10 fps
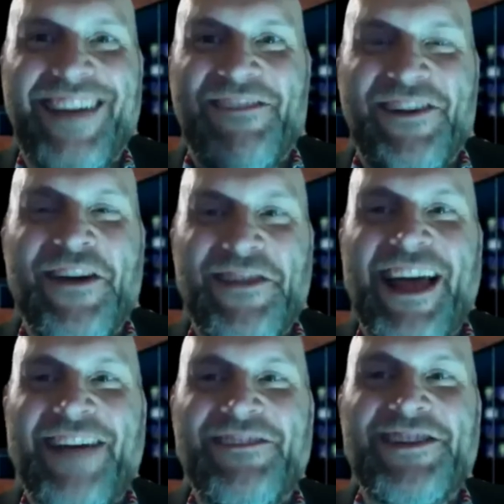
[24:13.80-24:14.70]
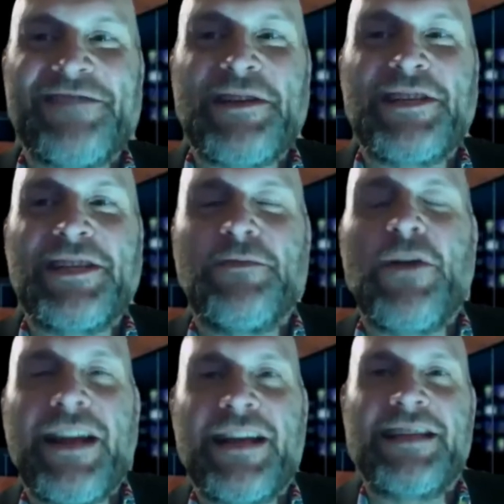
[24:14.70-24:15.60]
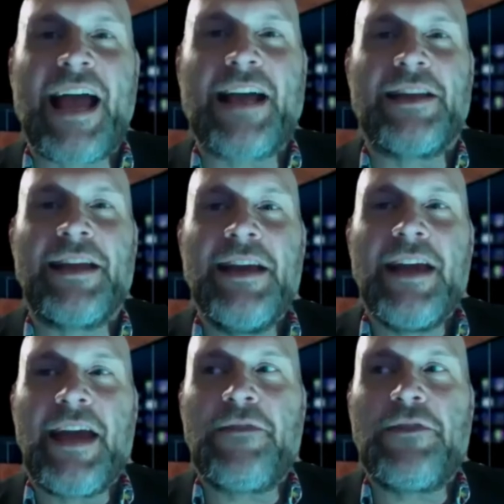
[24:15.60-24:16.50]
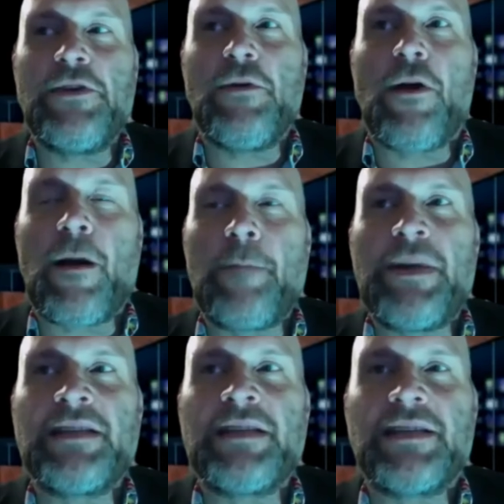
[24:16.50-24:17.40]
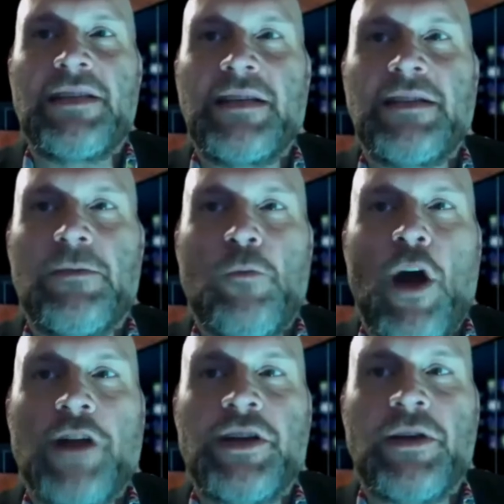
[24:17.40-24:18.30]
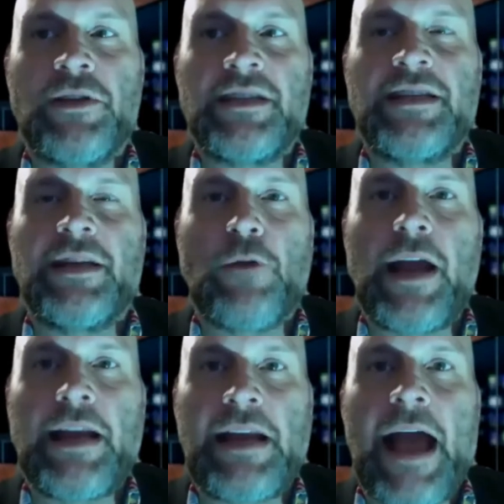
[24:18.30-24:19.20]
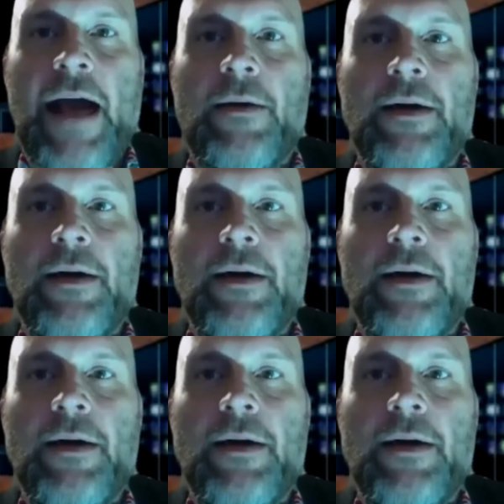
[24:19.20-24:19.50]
we'll go with that. Let's just explain exactly, if you are a business watching or listening right now,